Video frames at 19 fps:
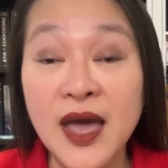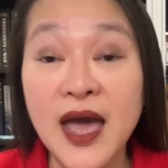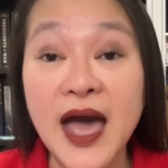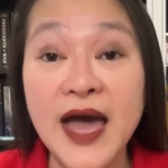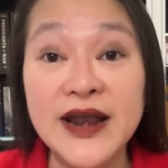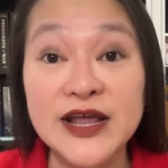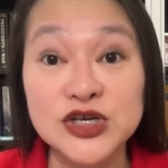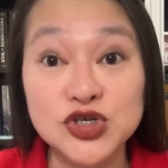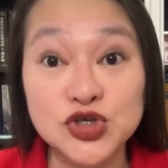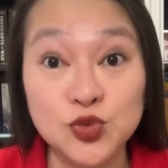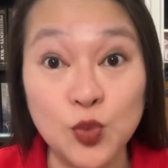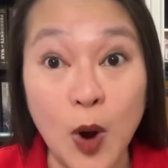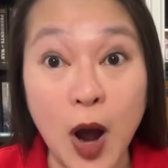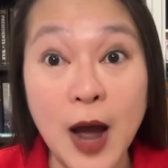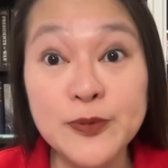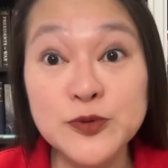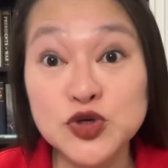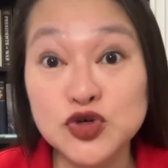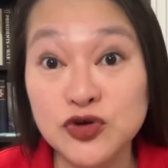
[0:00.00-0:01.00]
and as
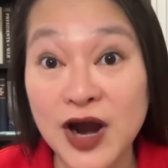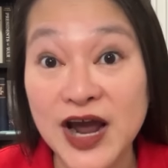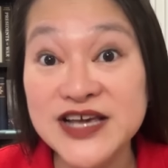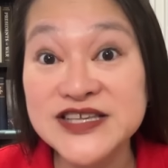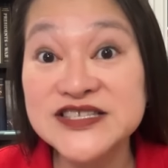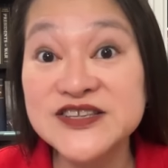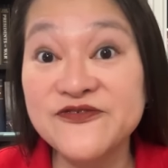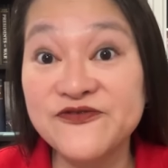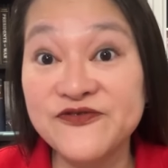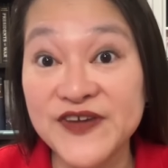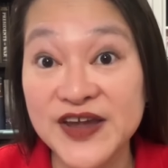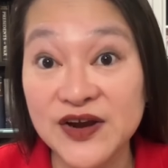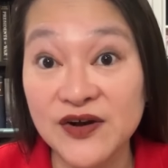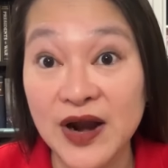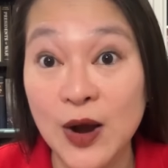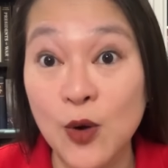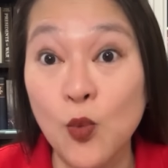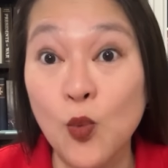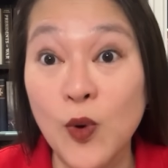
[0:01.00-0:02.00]
Schwab tries to figure
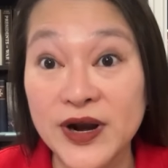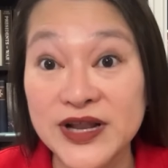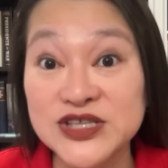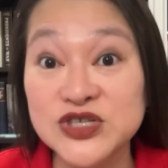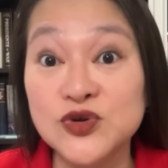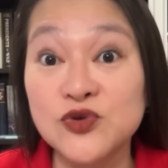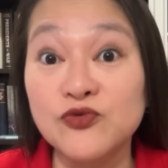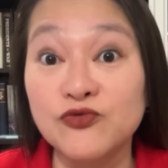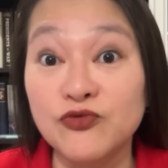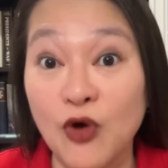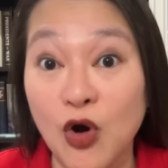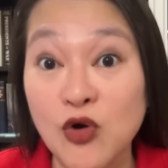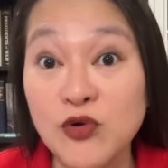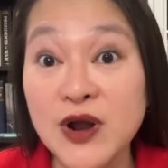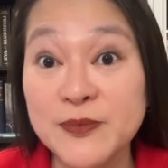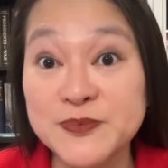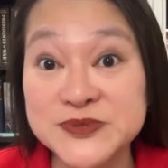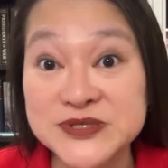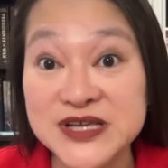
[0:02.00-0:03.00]
out what its
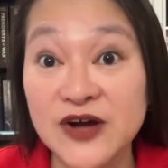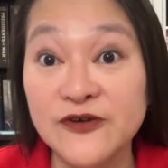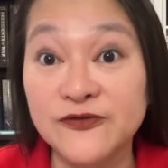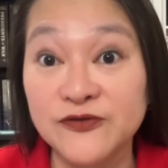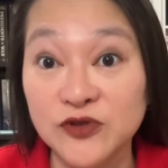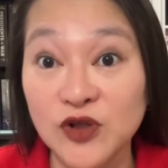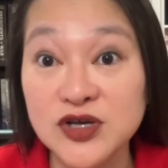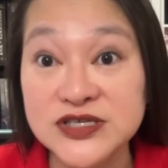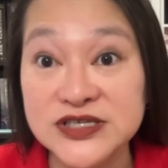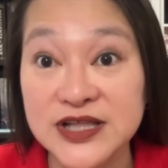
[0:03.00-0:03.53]
grown-up self looks